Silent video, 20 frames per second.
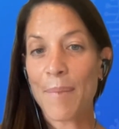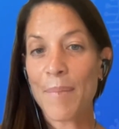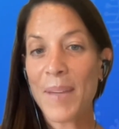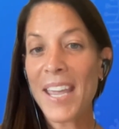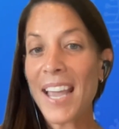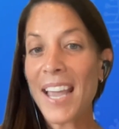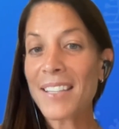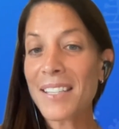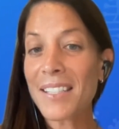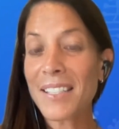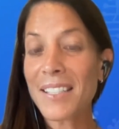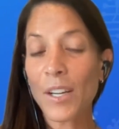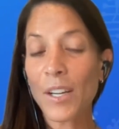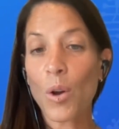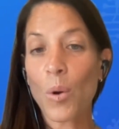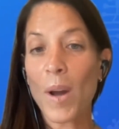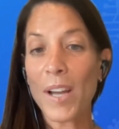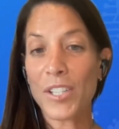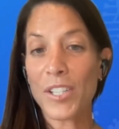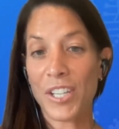He asked a
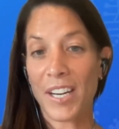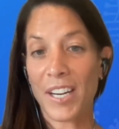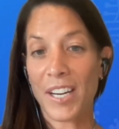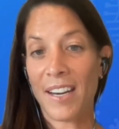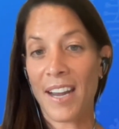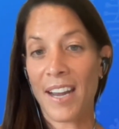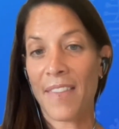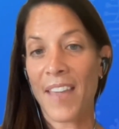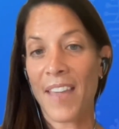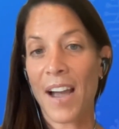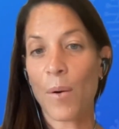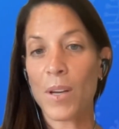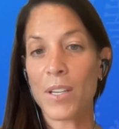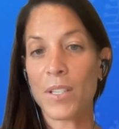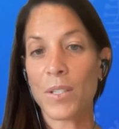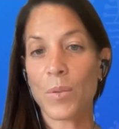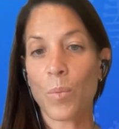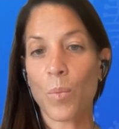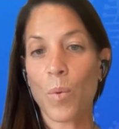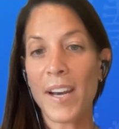single question, and that
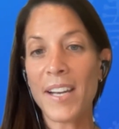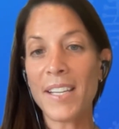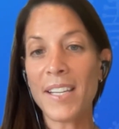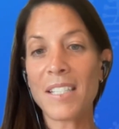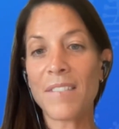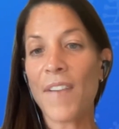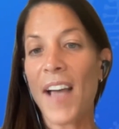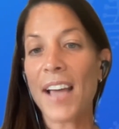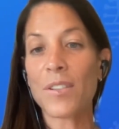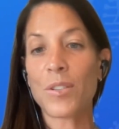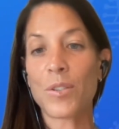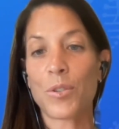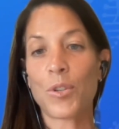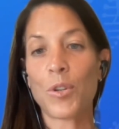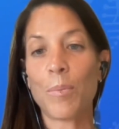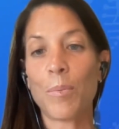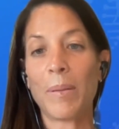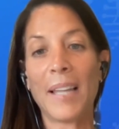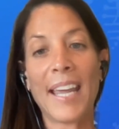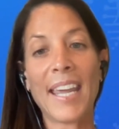was, what is FAST's
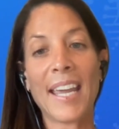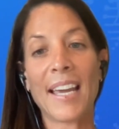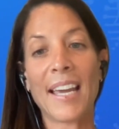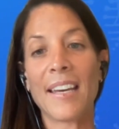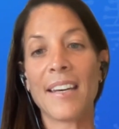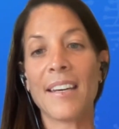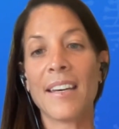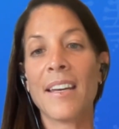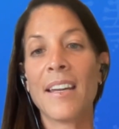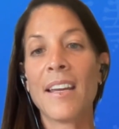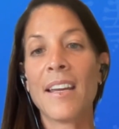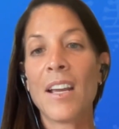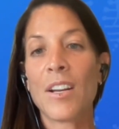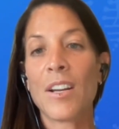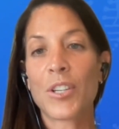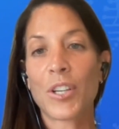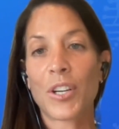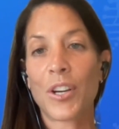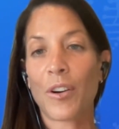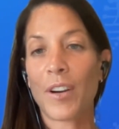true plan
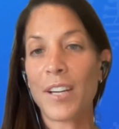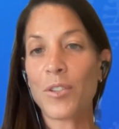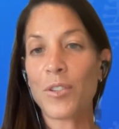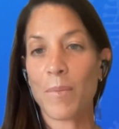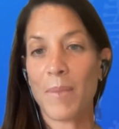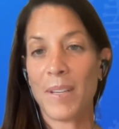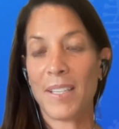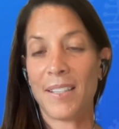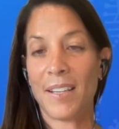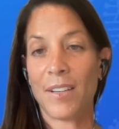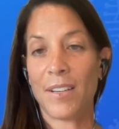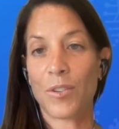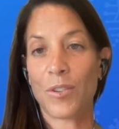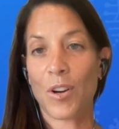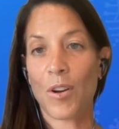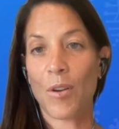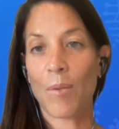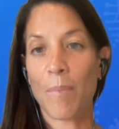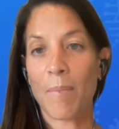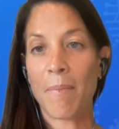to cure Angelman
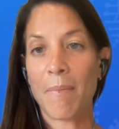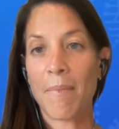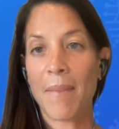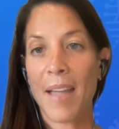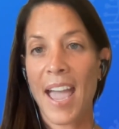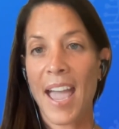syndrome?